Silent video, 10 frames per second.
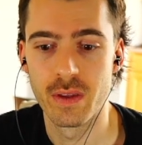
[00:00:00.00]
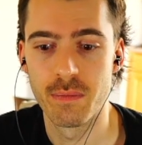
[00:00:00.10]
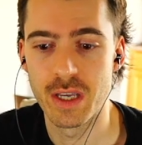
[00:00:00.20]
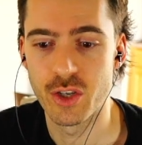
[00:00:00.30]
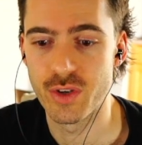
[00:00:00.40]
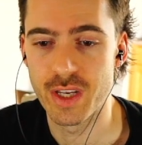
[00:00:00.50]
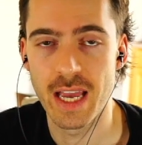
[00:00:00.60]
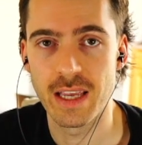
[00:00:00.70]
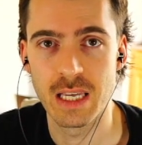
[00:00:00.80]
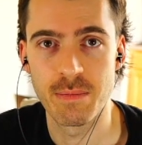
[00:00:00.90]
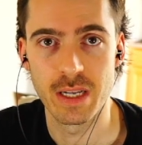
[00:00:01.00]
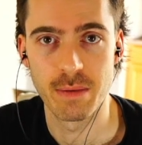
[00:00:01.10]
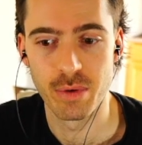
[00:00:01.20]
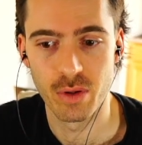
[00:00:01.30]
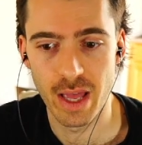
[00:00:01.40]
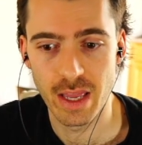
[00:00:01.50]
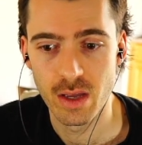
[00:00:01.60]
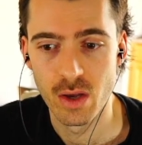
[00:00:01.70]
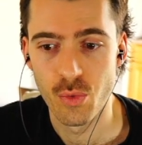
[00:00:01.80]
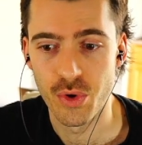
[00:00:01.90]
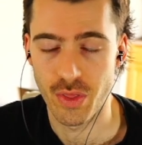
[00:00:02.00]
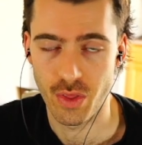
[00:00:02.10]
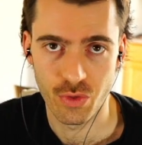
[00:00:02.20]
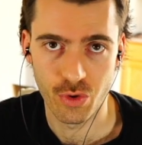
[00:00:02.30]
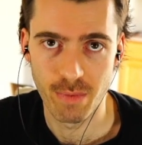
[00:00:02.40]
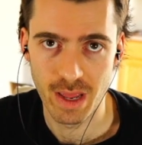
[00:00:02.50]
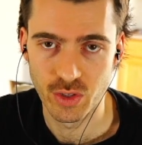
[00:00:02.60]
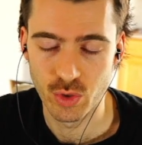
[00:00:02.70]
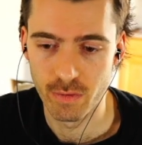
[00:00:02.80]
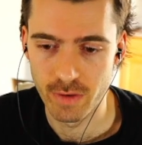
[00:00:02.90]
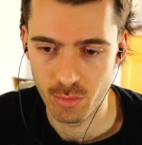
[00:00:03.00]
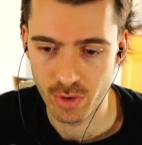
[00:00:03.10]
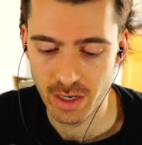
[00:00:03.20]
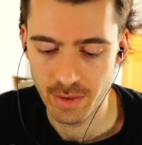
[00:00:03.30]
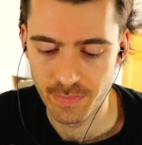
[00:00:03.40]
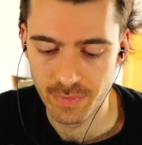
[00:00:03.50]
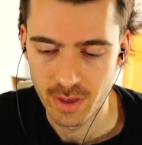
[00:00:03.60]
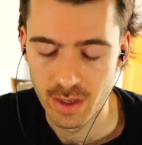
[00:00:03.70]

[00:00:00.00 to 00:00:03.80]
because you can't keep it in play without the 3rd mana to ephemerate it.